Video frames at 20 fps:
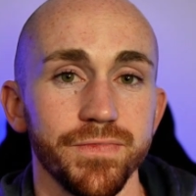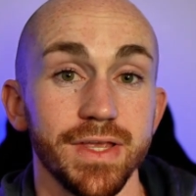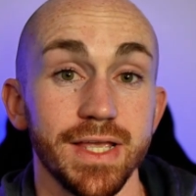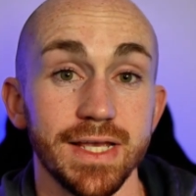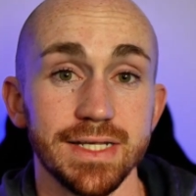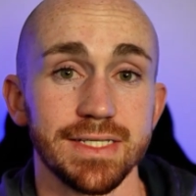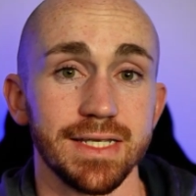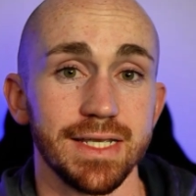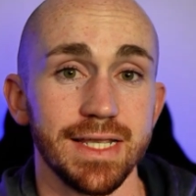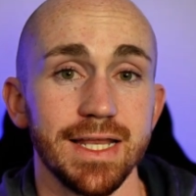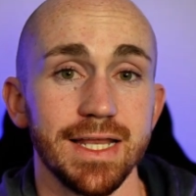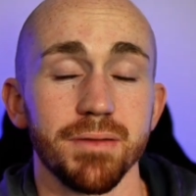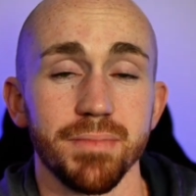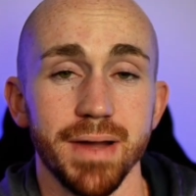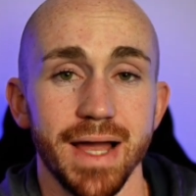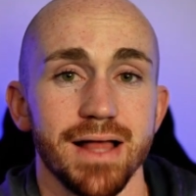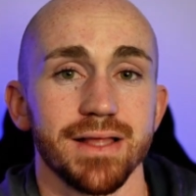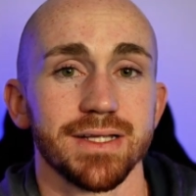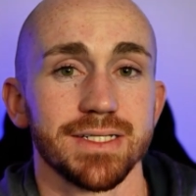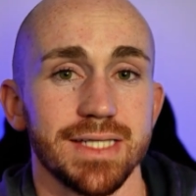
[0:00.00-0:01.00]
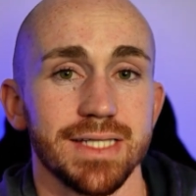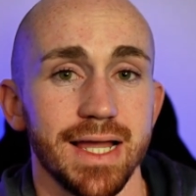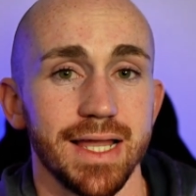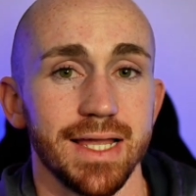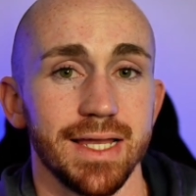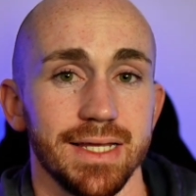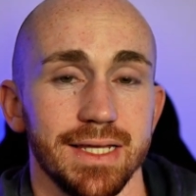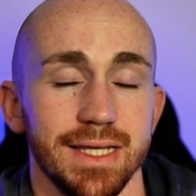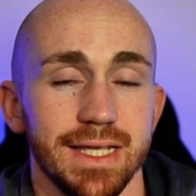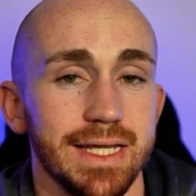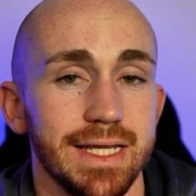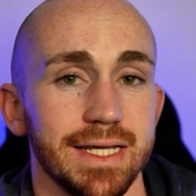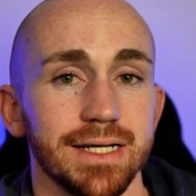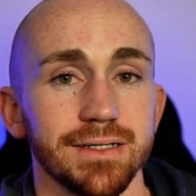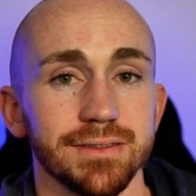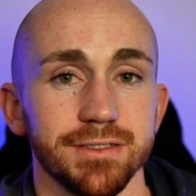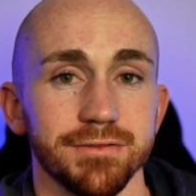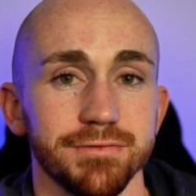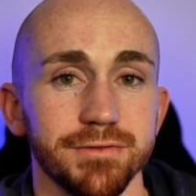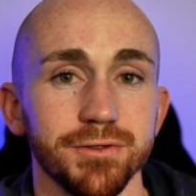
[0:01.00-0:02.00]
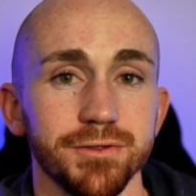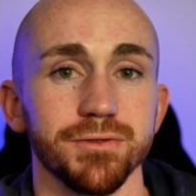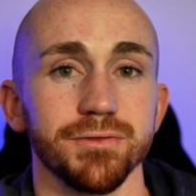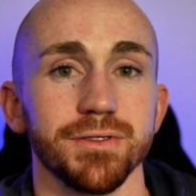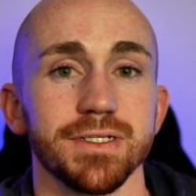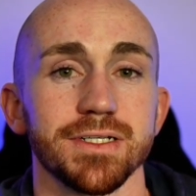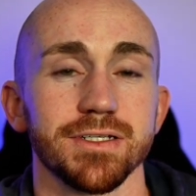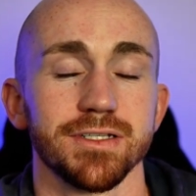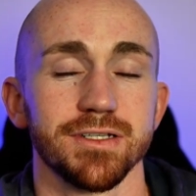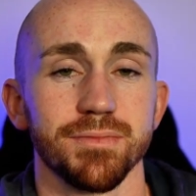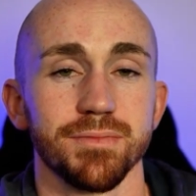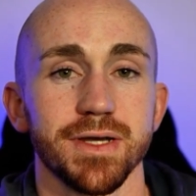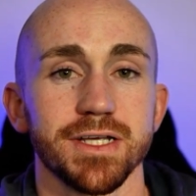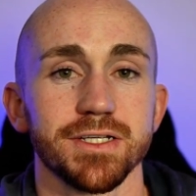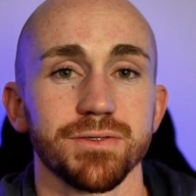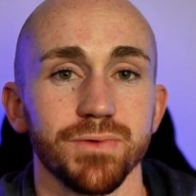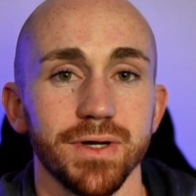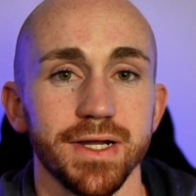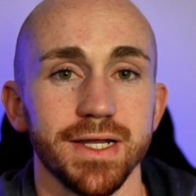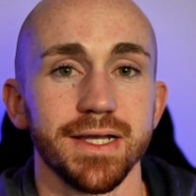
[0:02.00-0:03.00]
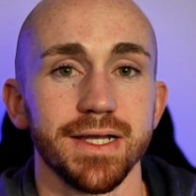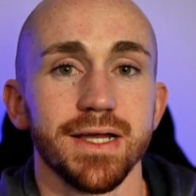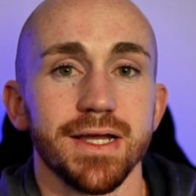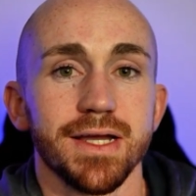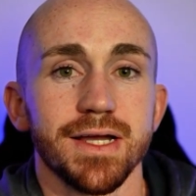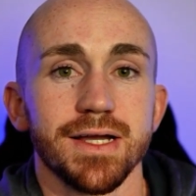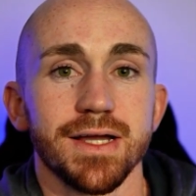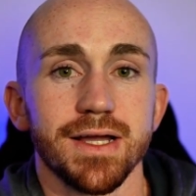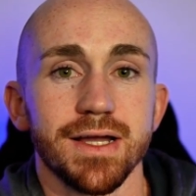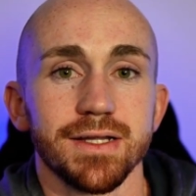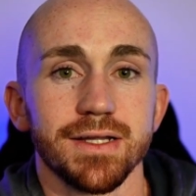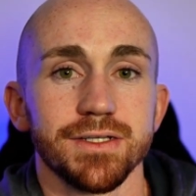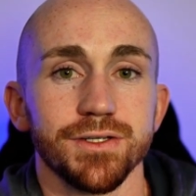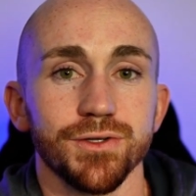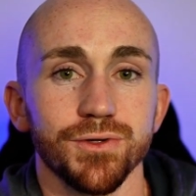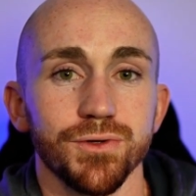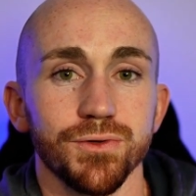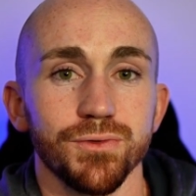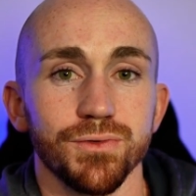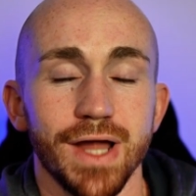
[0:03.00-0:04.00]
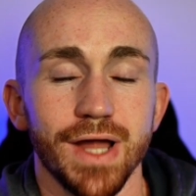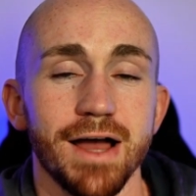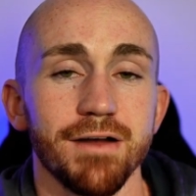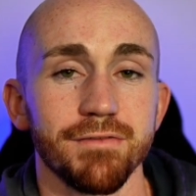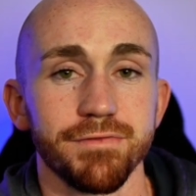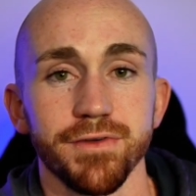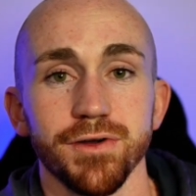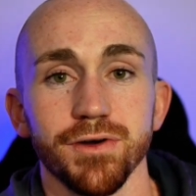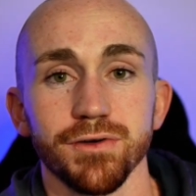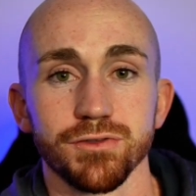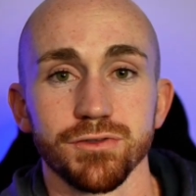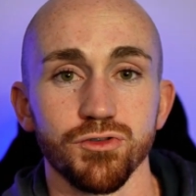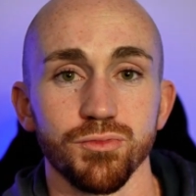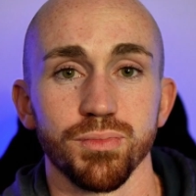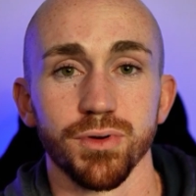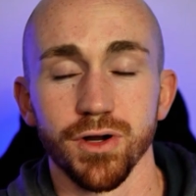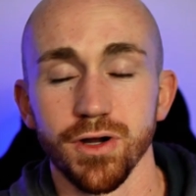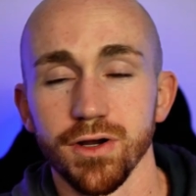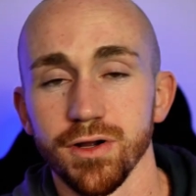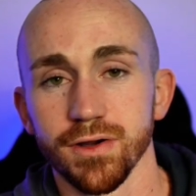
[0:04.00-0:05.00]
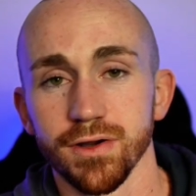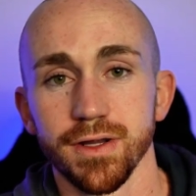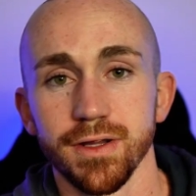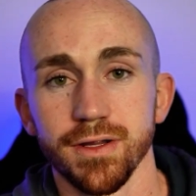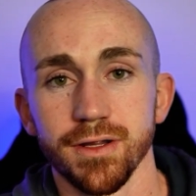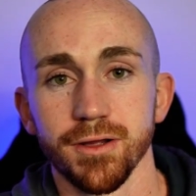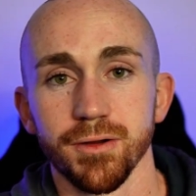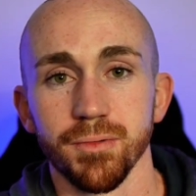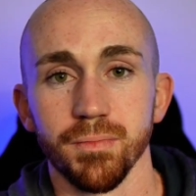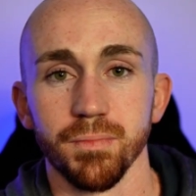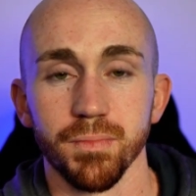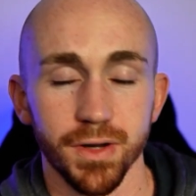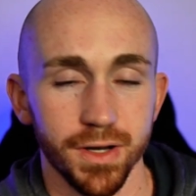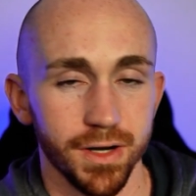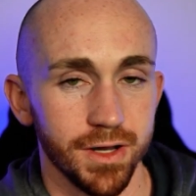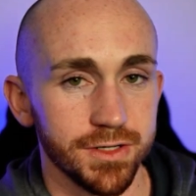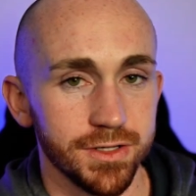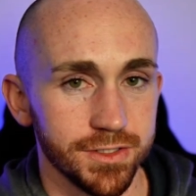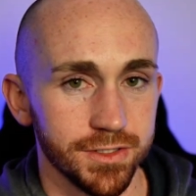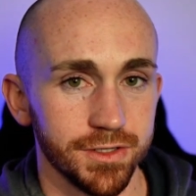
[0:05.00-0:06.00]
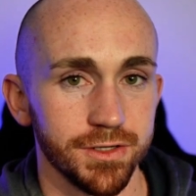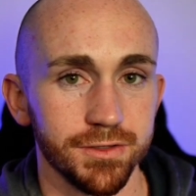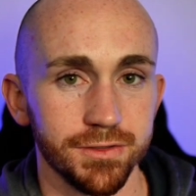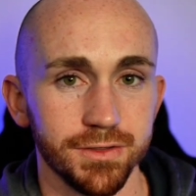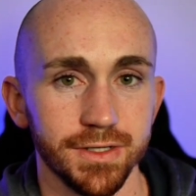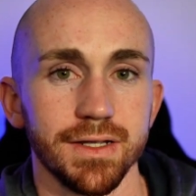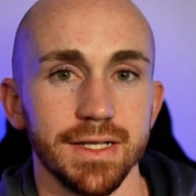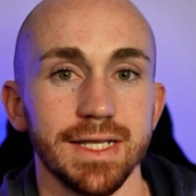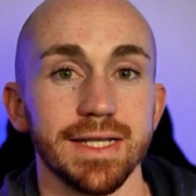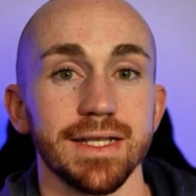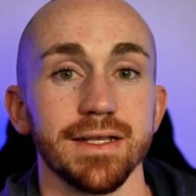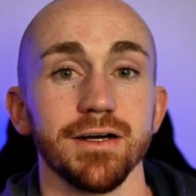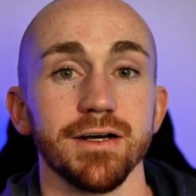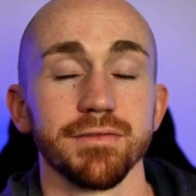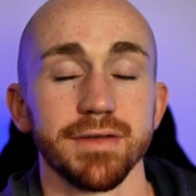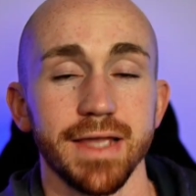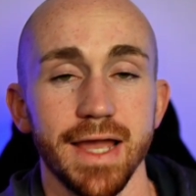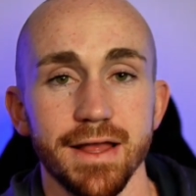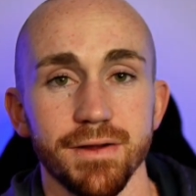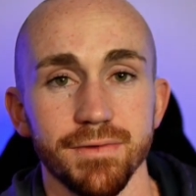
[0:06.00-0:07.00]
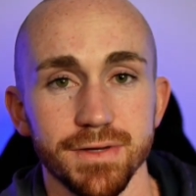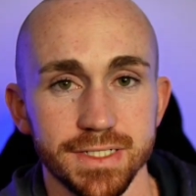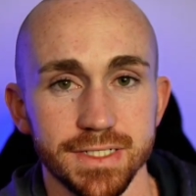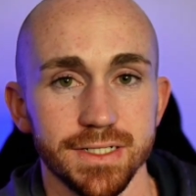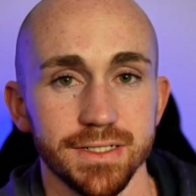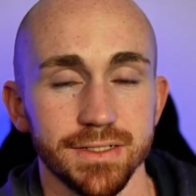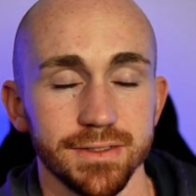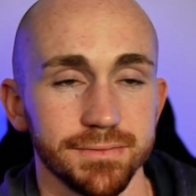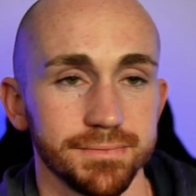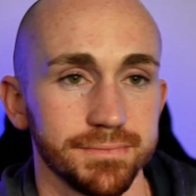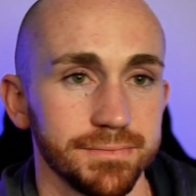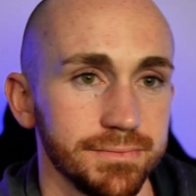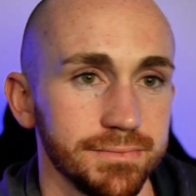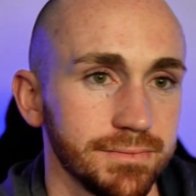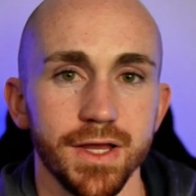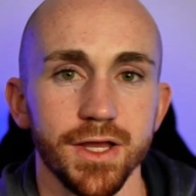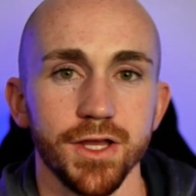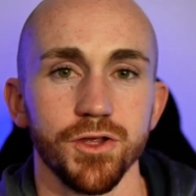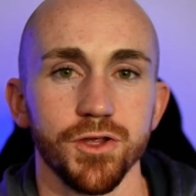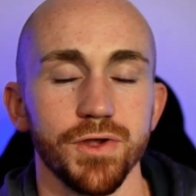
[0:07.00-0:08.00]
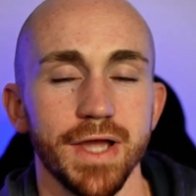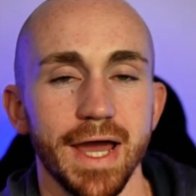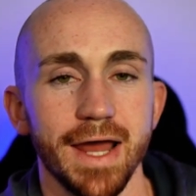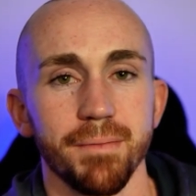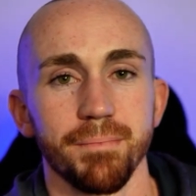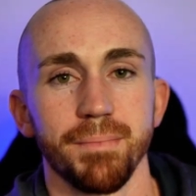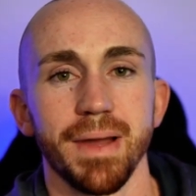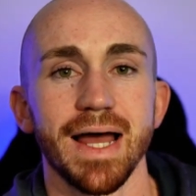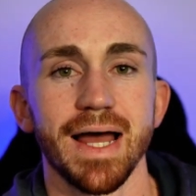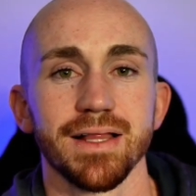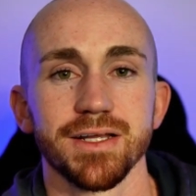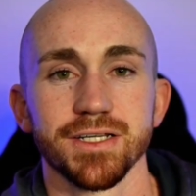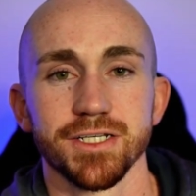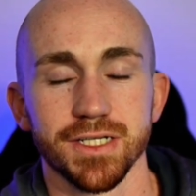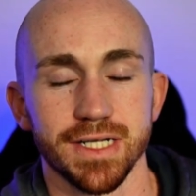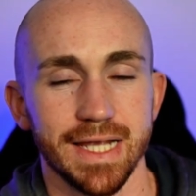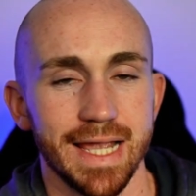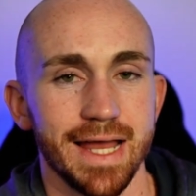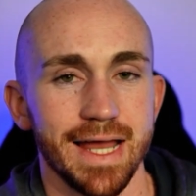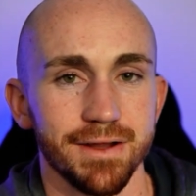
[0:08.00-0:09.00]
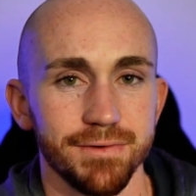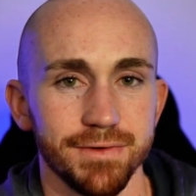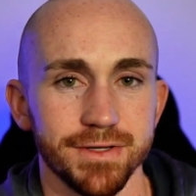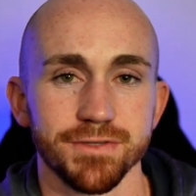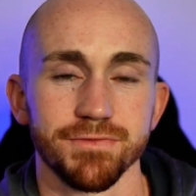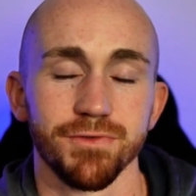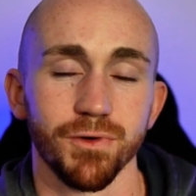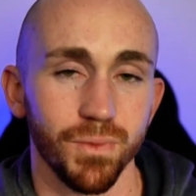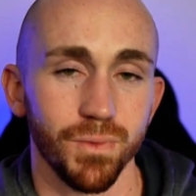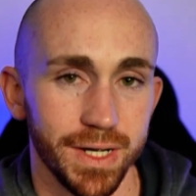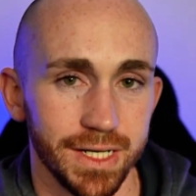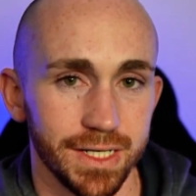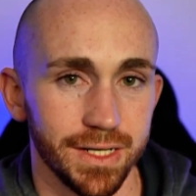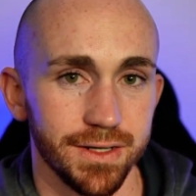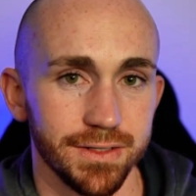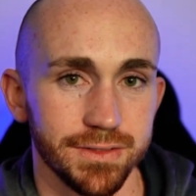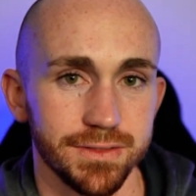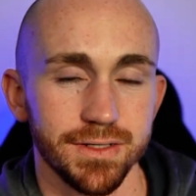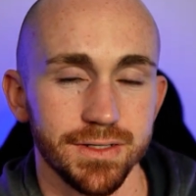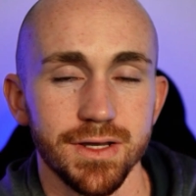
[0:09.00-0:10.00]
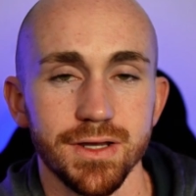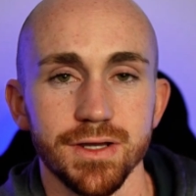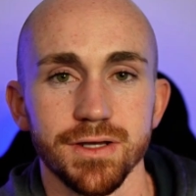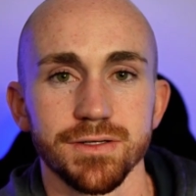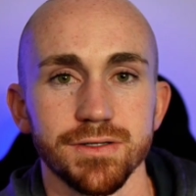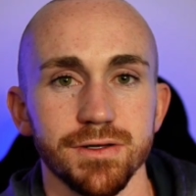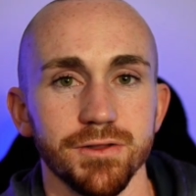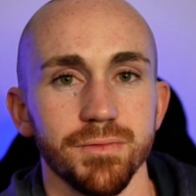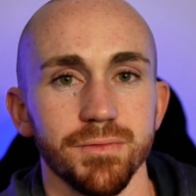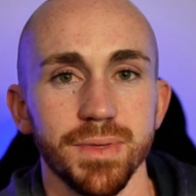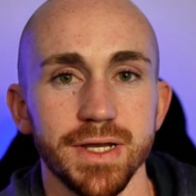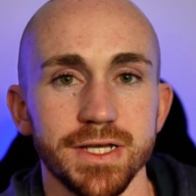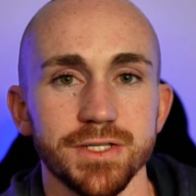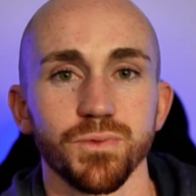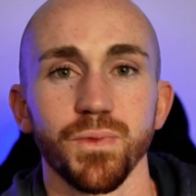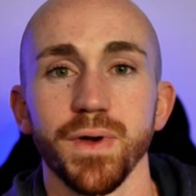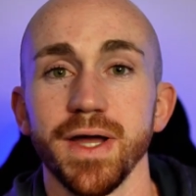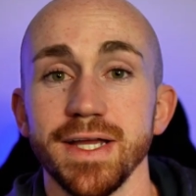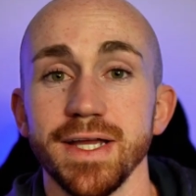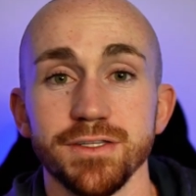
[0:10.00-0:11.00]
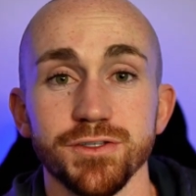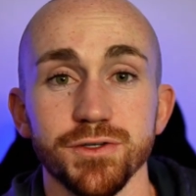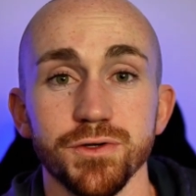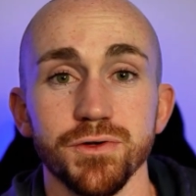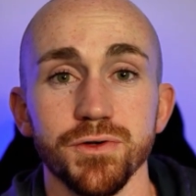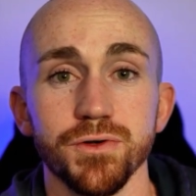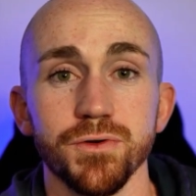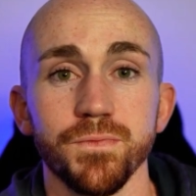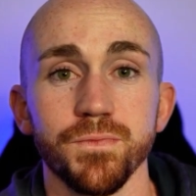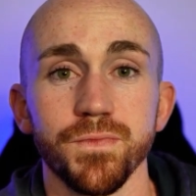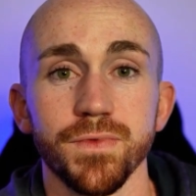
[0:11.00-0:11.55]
is to eat a balanced diet, eat healthy food. This is the best way to not feel super hungry, but also get enough calories in. You gotta balance your calories for weight loss. So the best way to